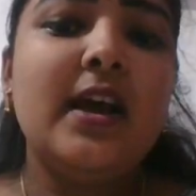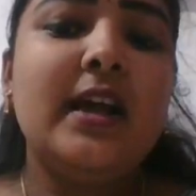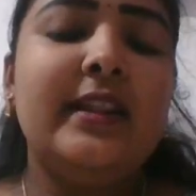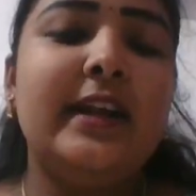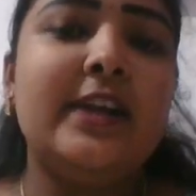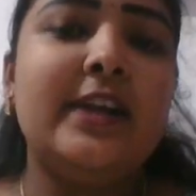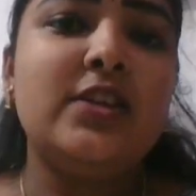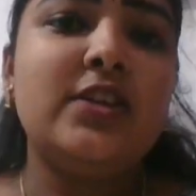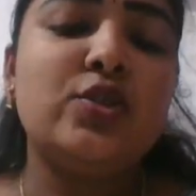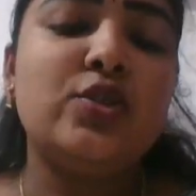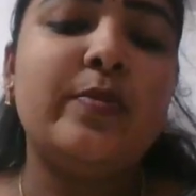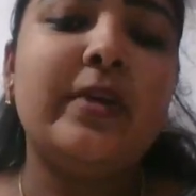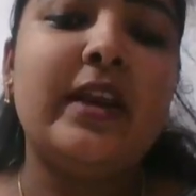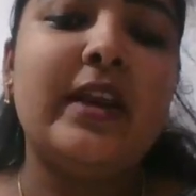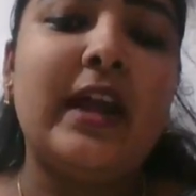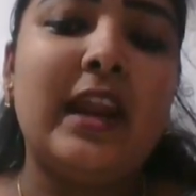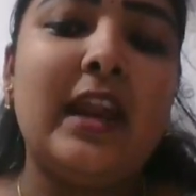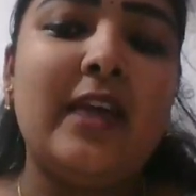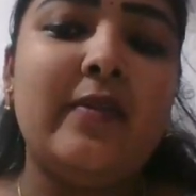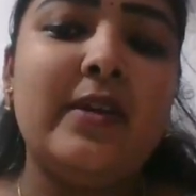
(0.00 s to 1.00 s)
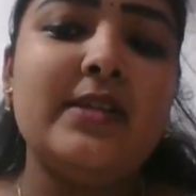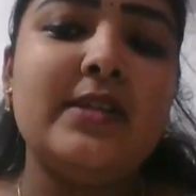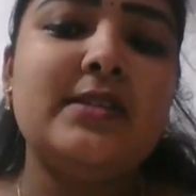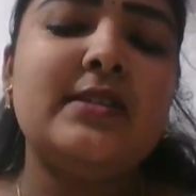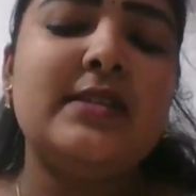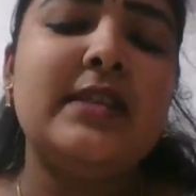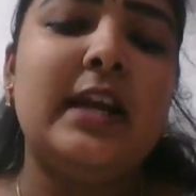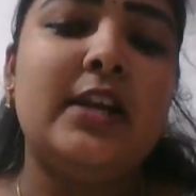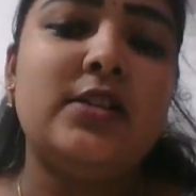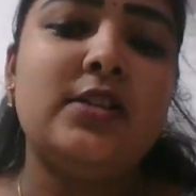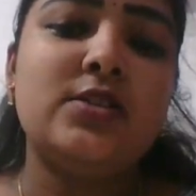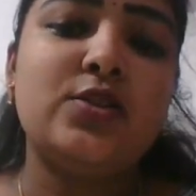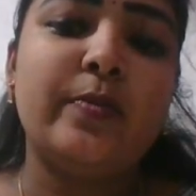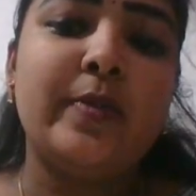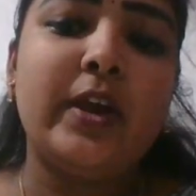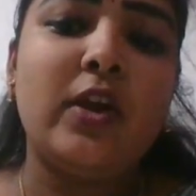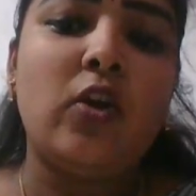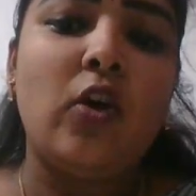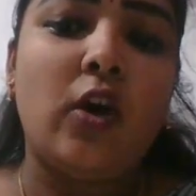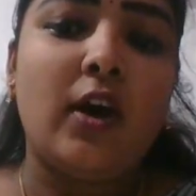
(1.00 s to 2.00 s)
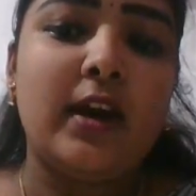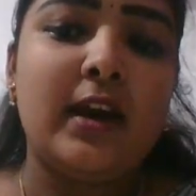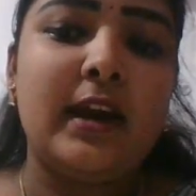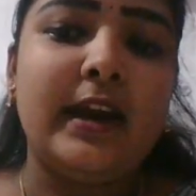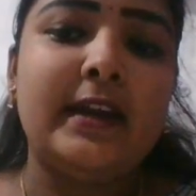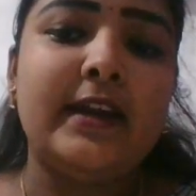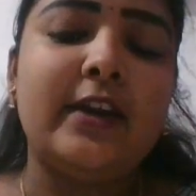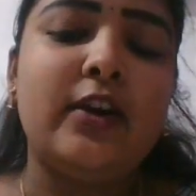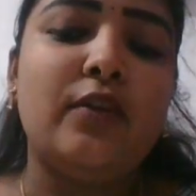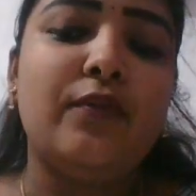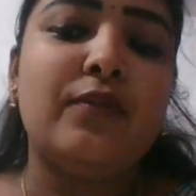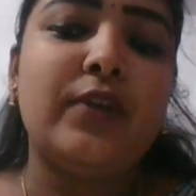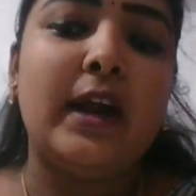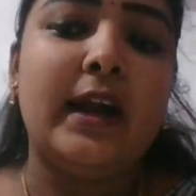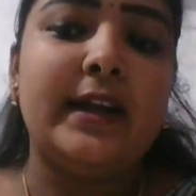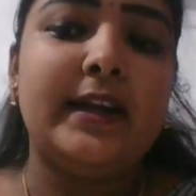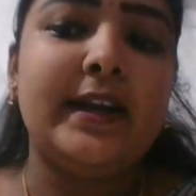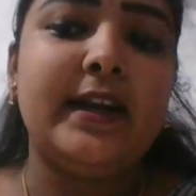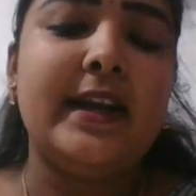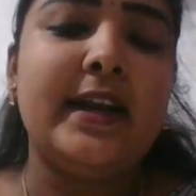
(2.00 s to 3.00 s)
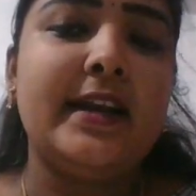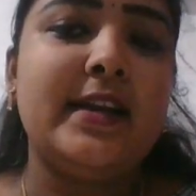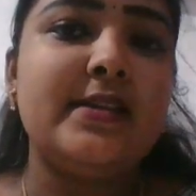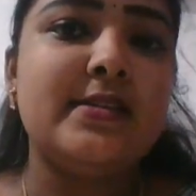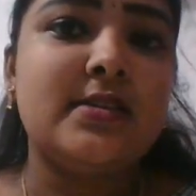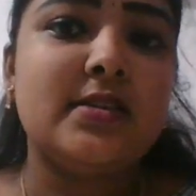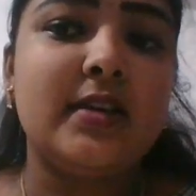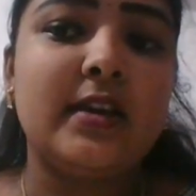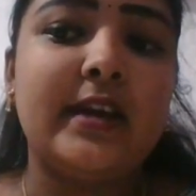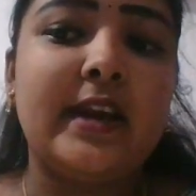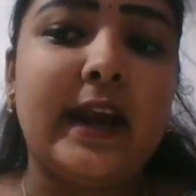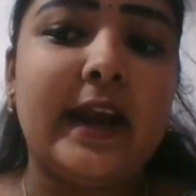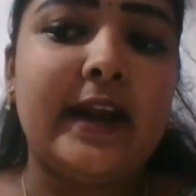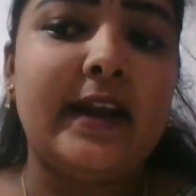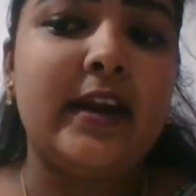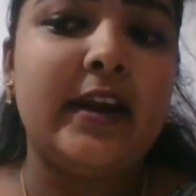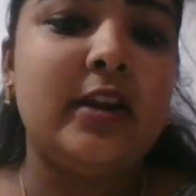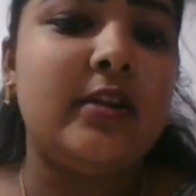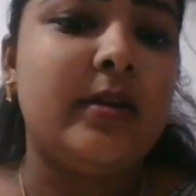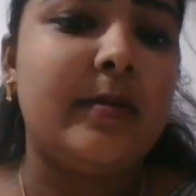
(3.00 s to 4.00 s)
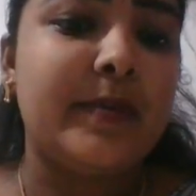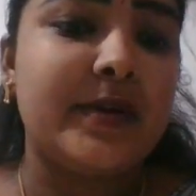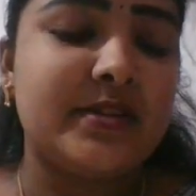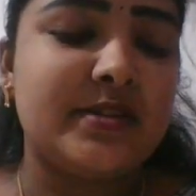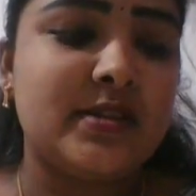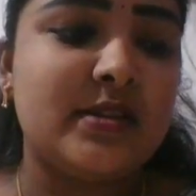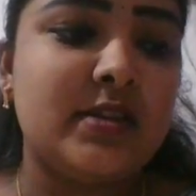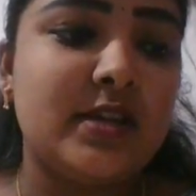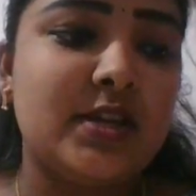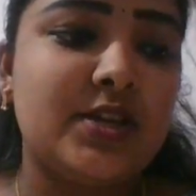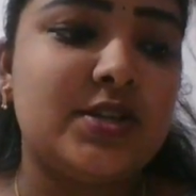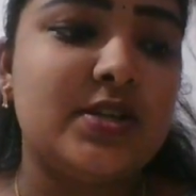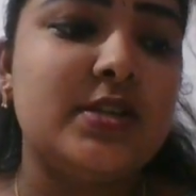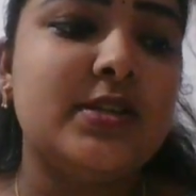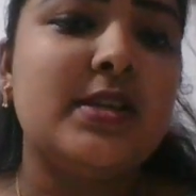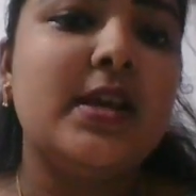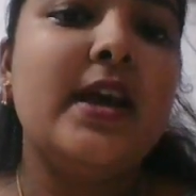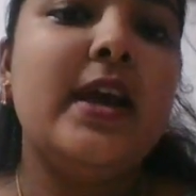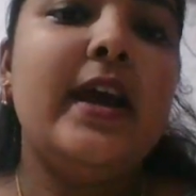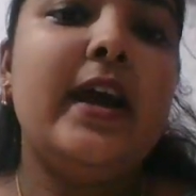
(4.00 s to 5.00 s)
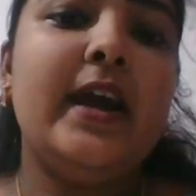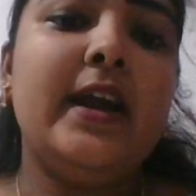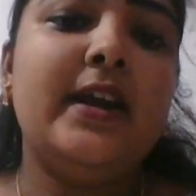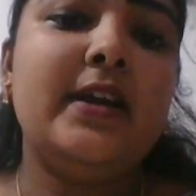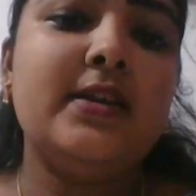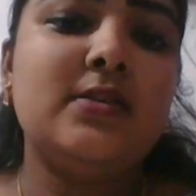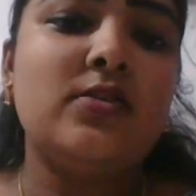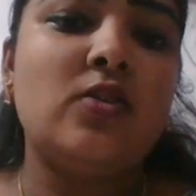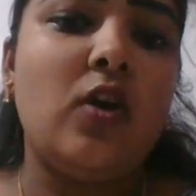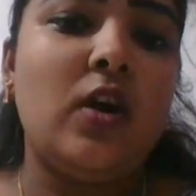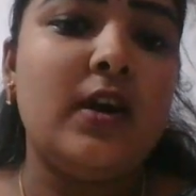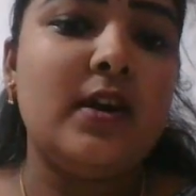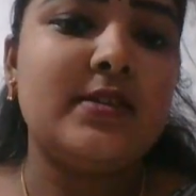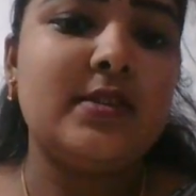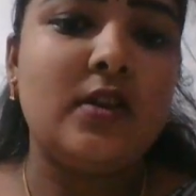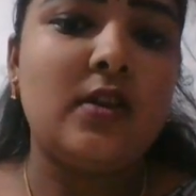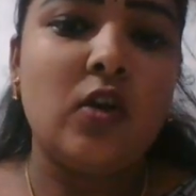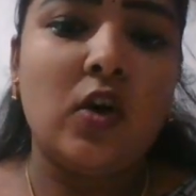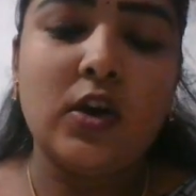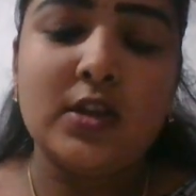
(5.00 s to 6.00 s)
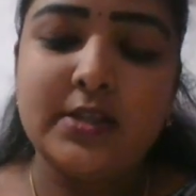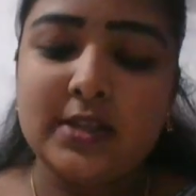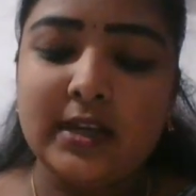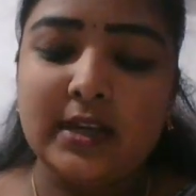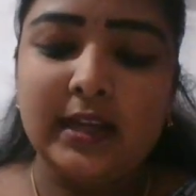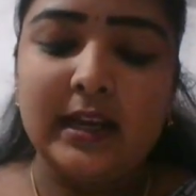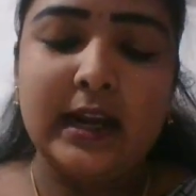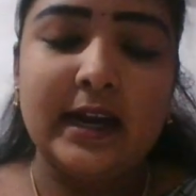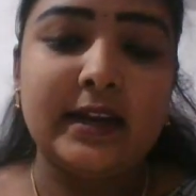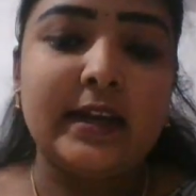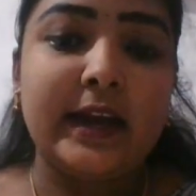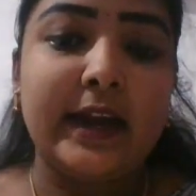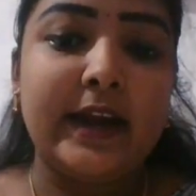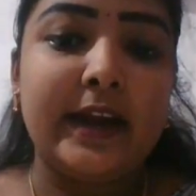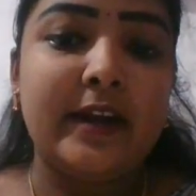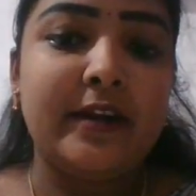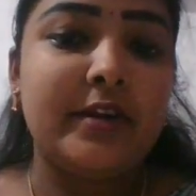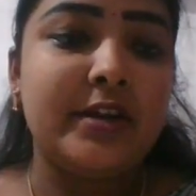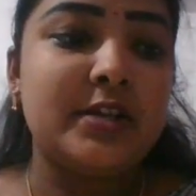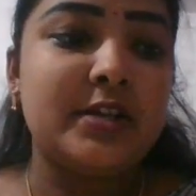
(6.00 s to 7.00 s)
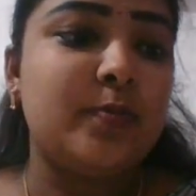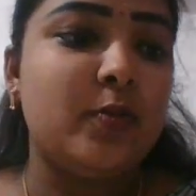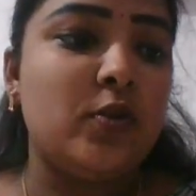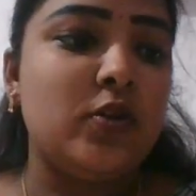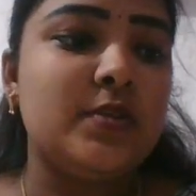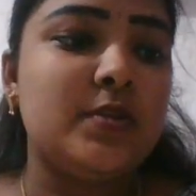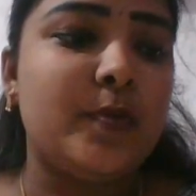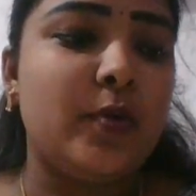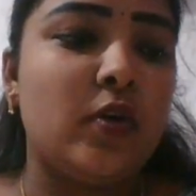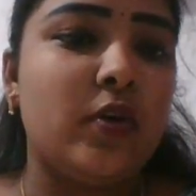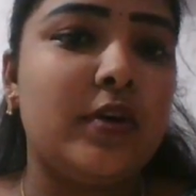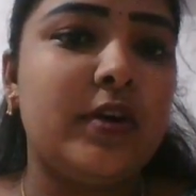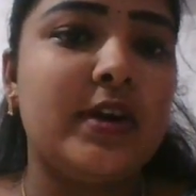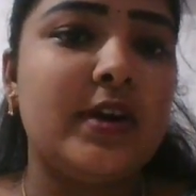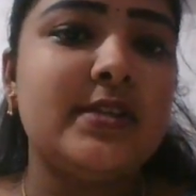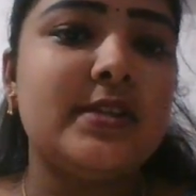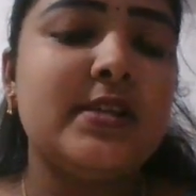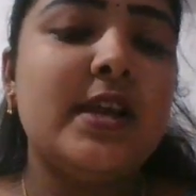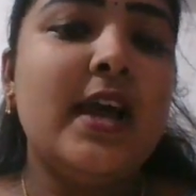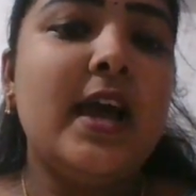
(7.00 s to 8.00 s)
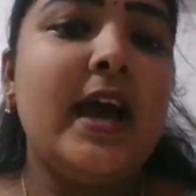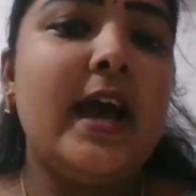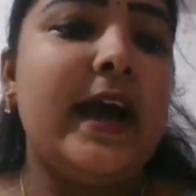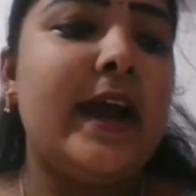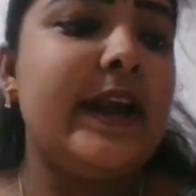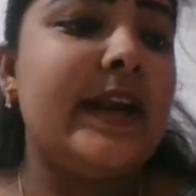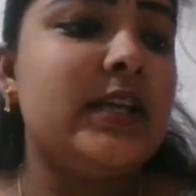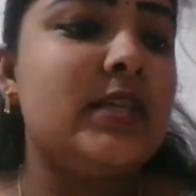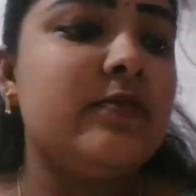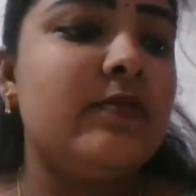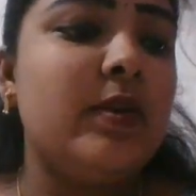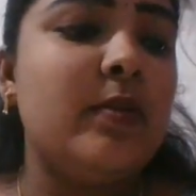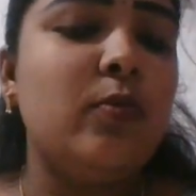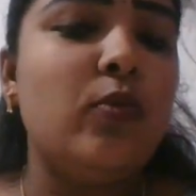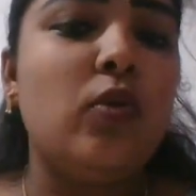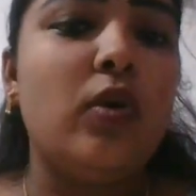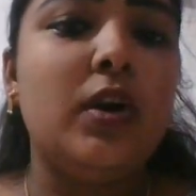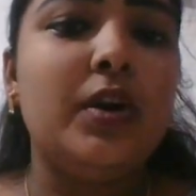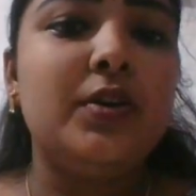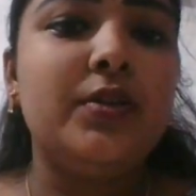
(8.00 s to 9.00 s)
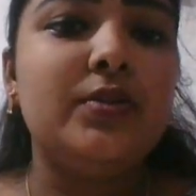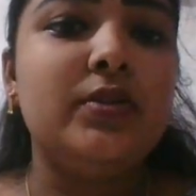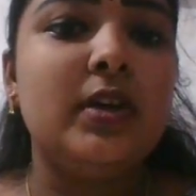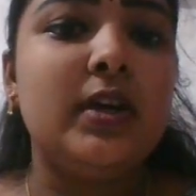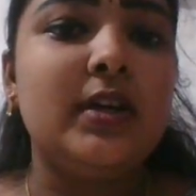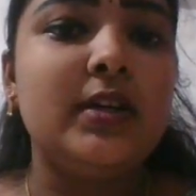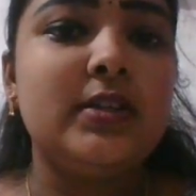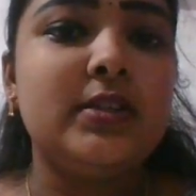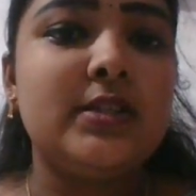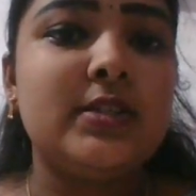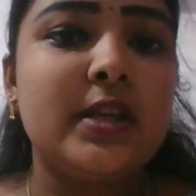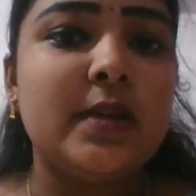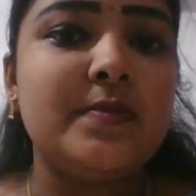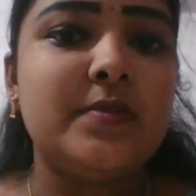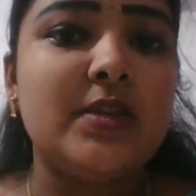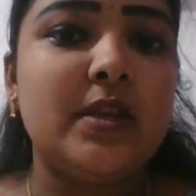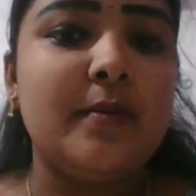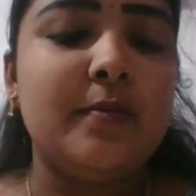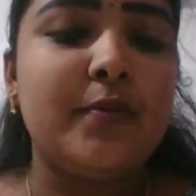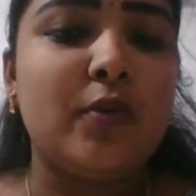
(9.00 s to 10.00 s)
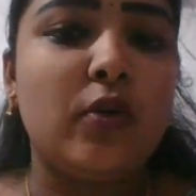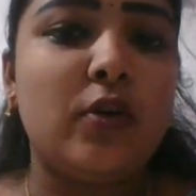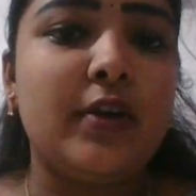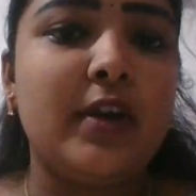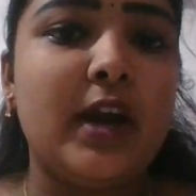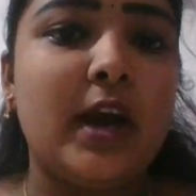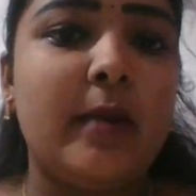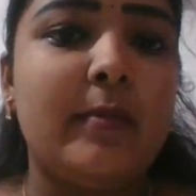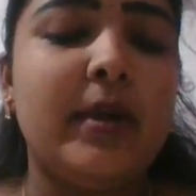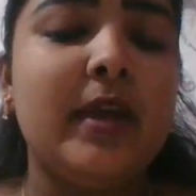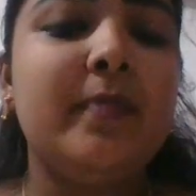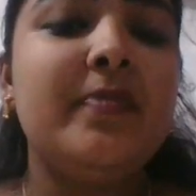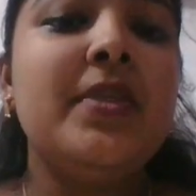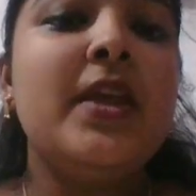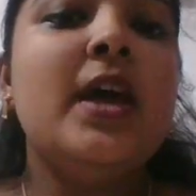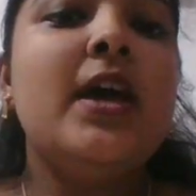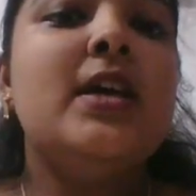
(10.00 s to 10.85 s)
that is to be relevance, that is to be correlated of content, and is to graded the presentations. It is called as a logical and graded response progress. And next we move on to the steps in programming.